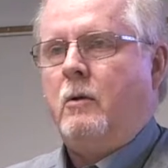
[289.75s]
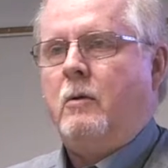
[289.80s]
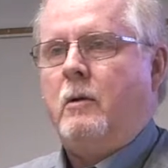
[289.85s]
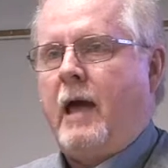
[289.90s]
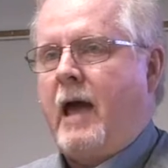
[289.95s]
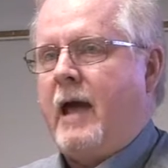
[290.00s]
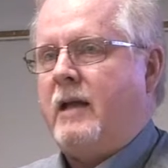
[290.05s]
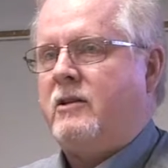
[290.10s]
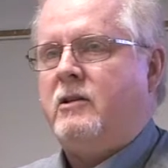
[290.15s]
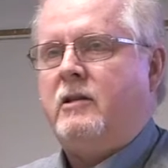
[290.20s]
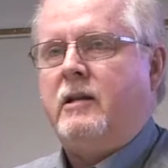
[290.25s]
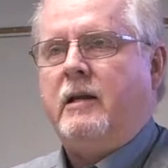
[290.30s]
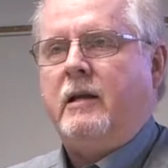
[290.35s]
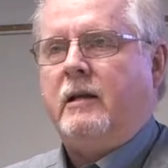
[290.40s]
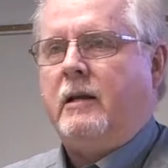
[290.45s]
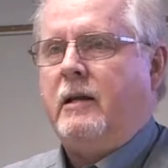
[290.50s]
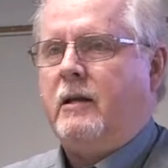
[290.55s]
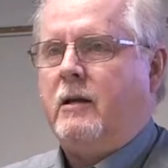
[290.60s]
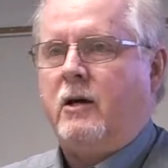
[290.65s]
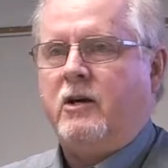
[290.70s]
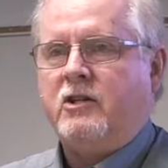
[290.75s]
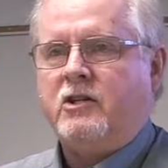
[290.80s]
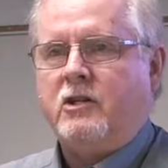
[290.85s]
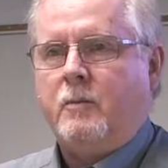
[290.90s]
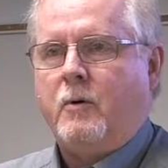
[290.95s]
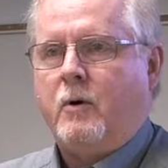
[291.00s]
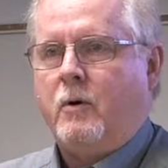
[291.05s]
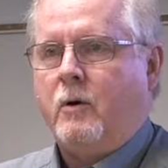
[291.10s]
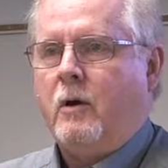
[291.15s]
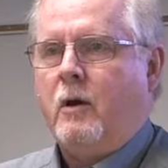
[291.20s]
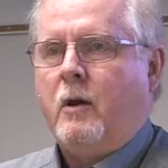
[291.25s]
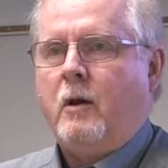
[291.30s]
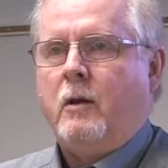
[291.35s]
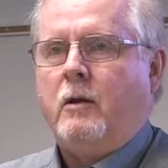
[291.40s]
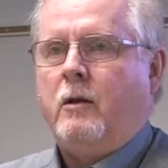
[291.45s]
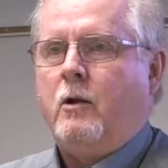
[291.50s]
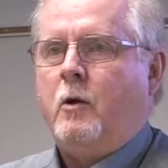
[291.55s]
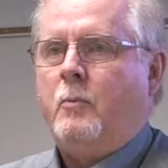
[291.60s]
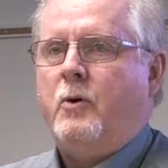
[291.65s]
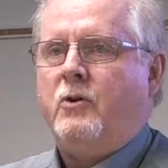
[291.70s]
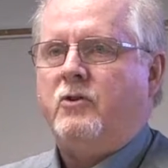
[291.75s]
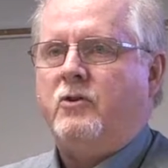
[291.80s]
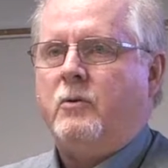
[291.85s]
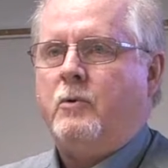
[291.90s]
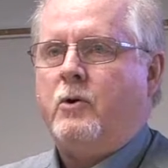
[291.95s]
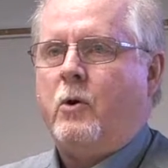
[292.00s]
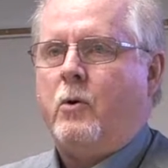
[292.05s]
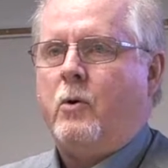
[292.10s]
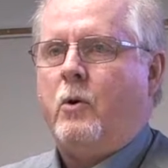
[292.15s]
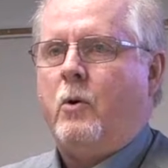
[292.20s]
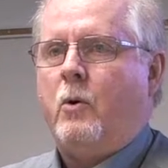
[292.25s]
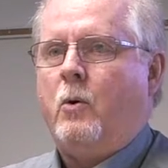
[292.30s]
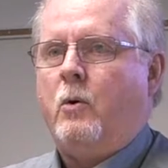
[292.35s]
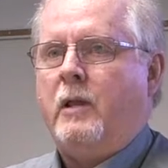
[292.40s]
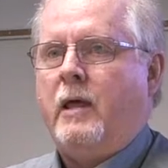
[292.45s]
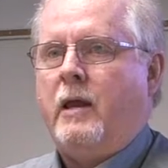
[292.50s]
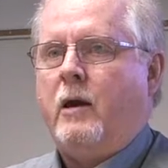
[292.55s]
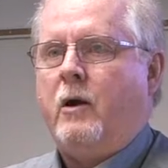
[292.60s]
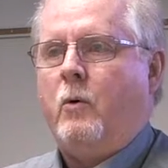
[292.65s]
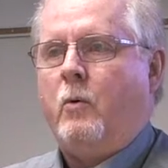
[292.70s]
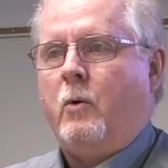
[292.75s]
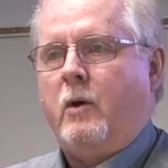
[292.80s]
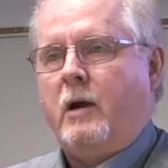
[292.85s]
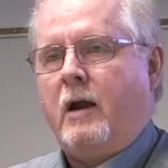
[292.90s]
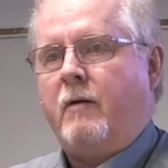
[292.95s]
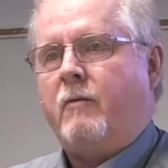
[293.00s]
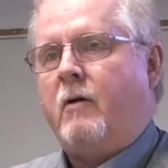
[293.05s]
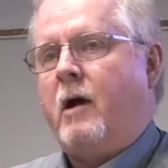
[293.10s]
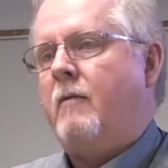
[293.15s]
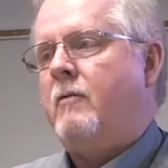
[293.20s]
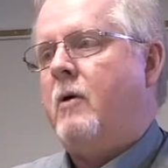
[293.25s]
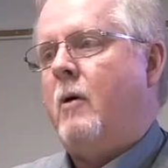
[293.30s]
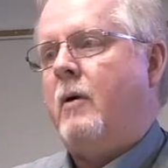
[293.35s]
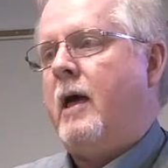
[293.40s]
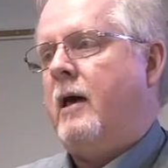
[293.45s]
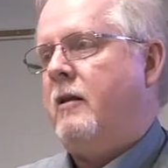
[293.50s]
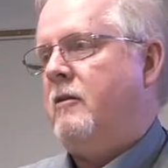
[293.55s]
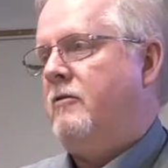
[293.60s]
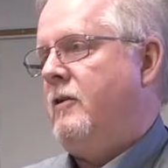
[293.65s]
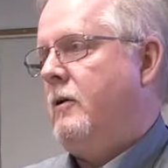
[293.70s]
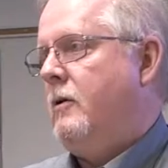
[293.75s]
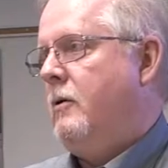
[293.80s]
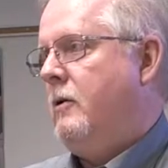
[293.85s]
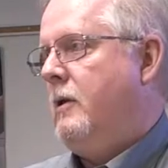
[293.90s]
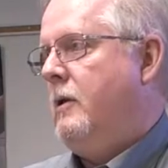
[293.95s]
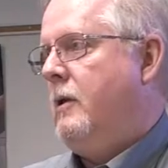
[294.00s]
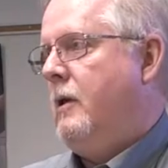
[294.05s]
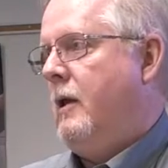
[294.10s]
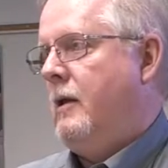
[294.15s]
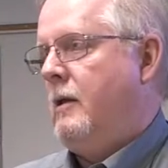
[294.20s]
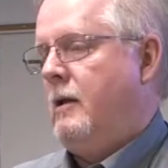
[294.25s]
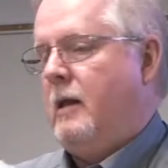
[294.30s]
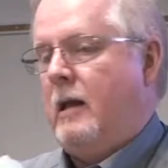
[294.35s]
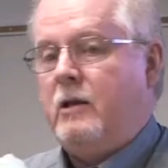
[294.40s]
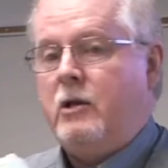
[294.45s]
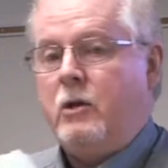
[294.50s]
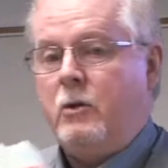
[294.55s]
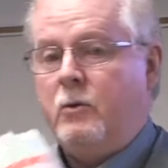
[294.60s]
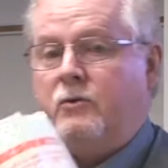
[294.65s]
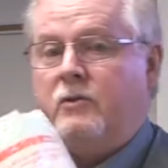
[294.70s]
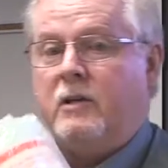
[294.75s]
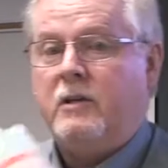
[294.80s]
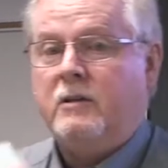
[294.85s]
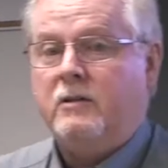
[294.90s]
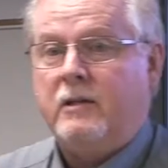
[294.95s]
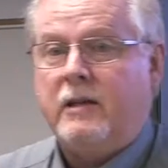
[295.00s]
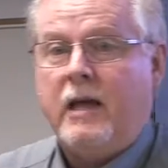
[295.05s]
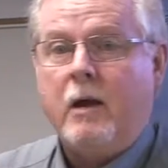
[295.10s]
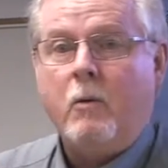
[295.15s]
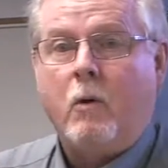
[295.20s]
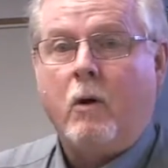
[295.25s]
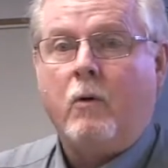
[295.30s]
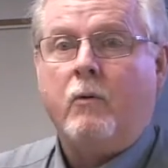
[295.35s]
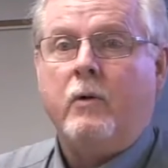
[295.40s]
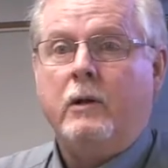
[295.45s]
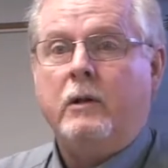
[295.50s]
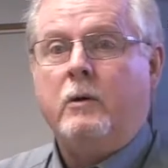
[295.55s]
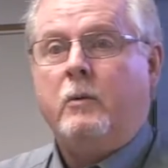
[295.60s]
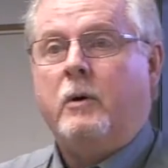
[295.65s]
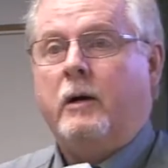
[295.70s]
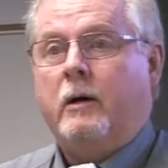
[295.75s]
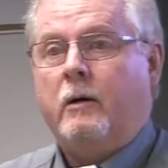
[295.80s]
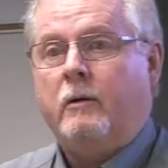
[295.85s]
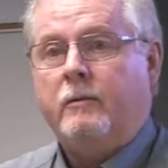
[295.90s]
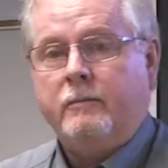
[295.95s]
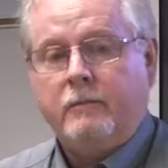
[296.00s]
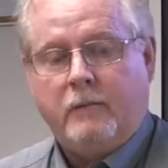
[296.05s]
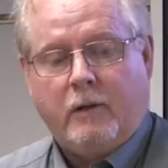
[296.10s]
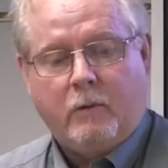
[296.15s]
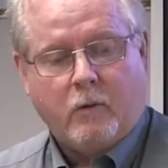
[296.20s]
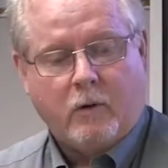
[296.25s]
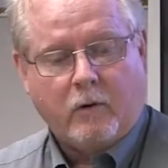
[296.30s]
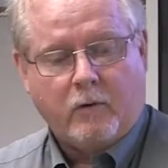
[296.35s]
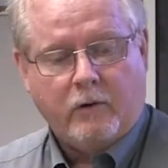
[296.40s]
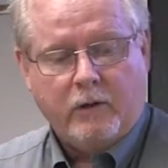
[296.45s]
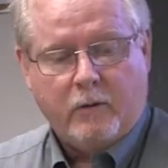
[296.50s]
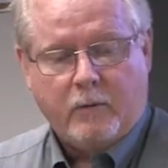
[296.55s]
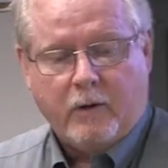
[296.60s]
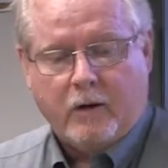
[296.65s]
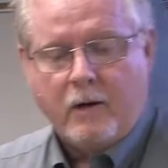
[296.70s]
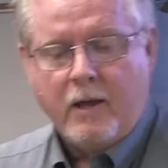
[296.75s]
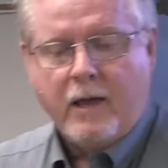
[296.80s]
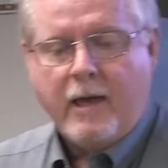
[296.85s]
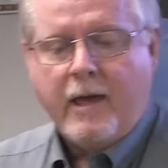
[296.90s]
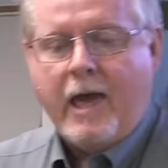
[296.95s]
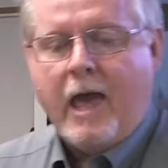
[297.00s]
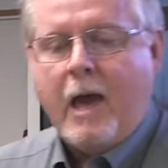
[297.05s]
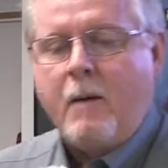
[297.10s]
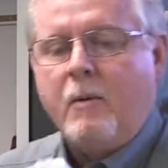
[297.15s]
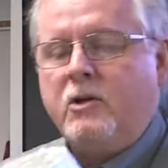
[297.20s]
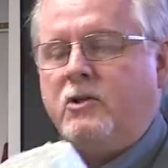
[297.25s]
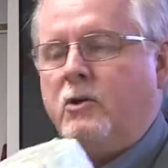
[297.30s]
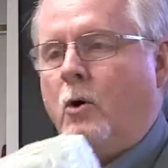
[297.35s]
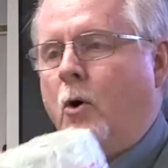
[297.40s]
accidentally customer put some dirty oil in it or whatever. I've gone out in the field and used these, and they work really well. They work really well. How much